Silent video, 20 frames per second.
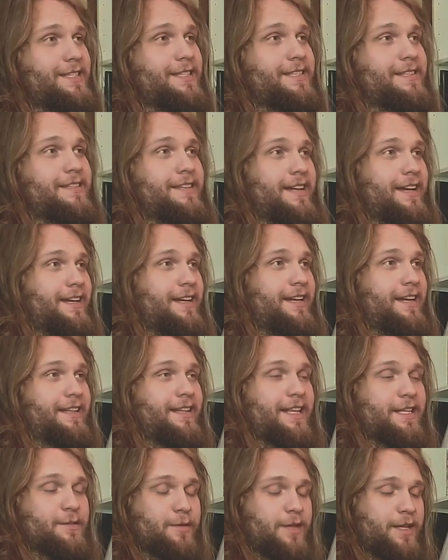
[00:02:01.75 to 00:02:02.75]
us,
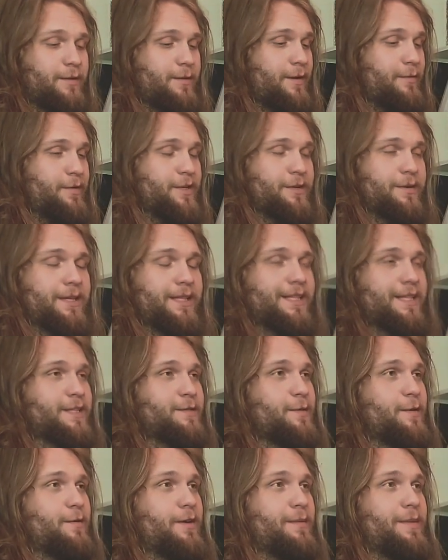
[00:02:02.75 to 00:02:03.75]
uh, and that's really why we're
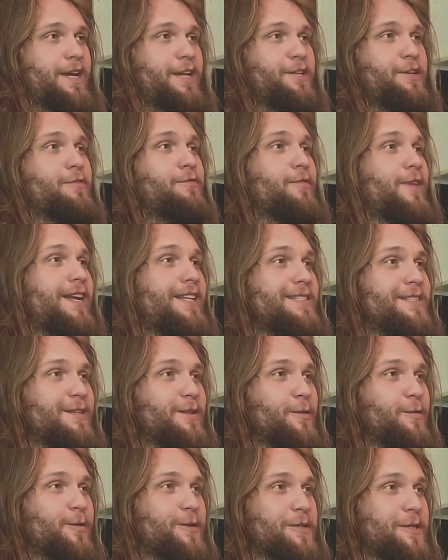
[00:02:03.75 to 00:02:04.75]
doing this. We want to make new
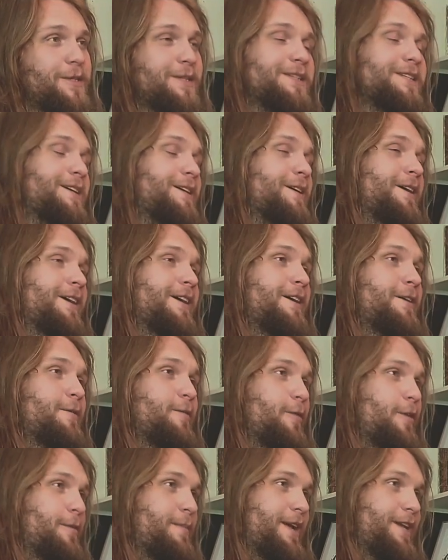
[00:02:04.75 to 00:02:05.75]
friends in the world,
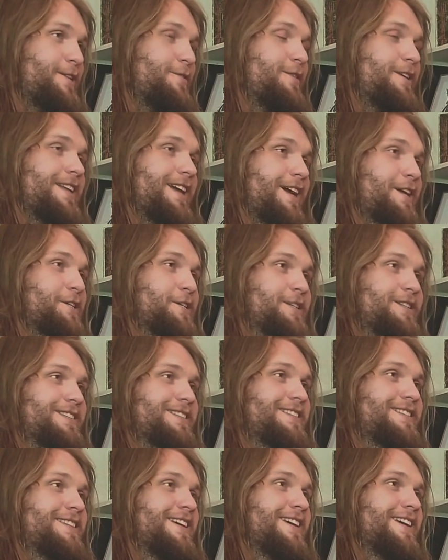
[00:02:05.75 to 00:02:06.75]
we want to make new
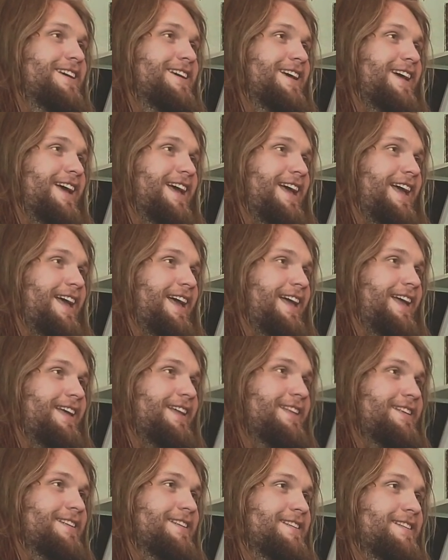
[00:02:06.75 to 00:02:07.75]
connections,
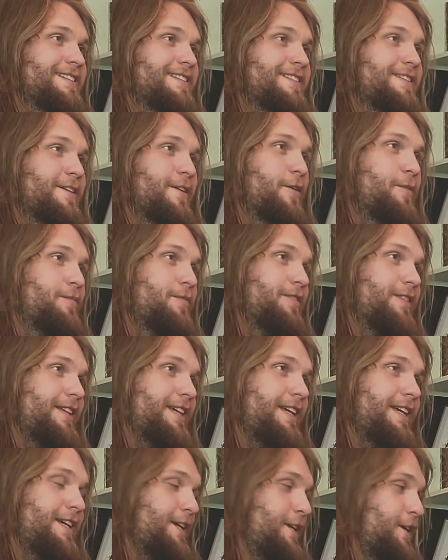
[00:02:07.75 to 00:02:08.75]
and
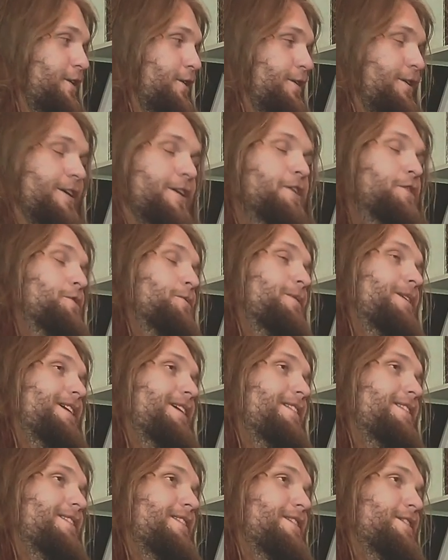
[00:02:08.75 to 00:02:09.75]
hopefully you're
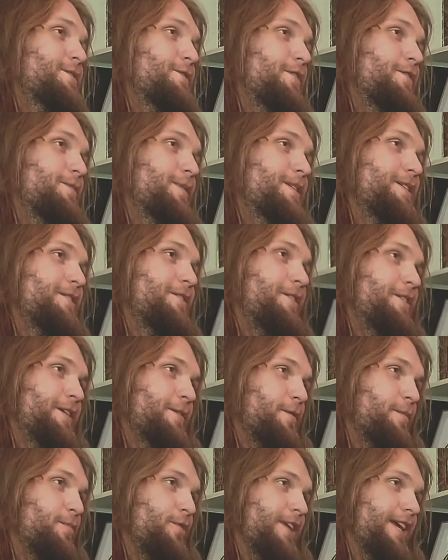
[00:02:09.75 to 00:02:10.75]
enjoying the sort of
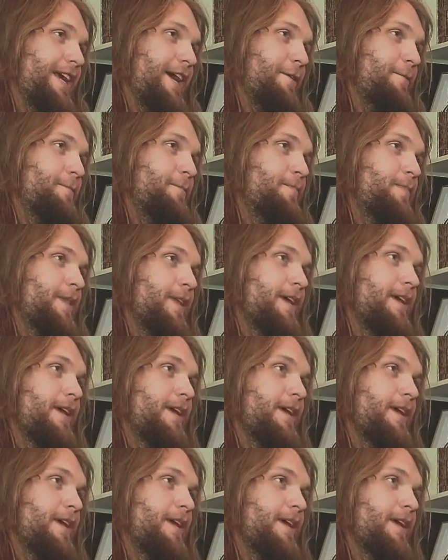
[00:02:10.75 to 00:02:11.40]
material that we're putting out.